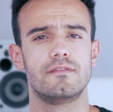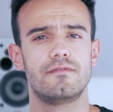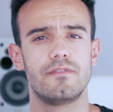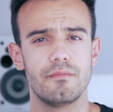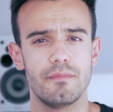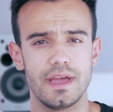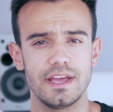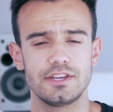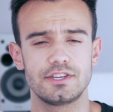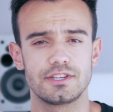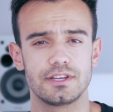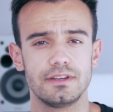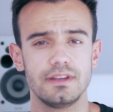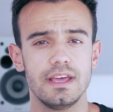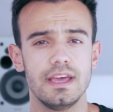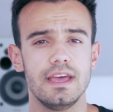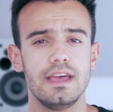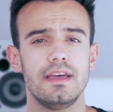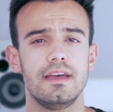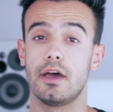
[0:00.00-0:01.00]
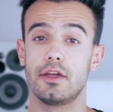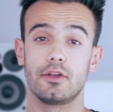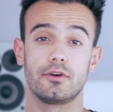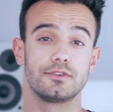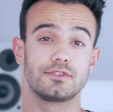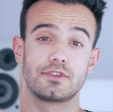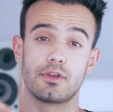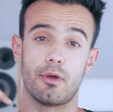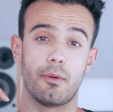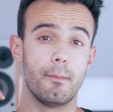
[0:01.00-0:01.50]
information. And
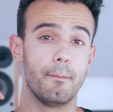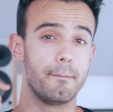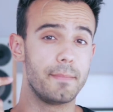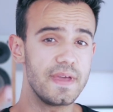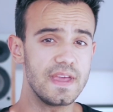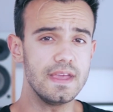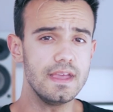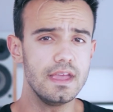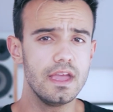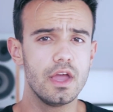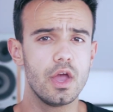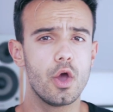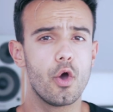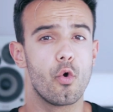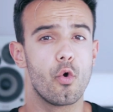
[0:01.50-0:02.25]
also B.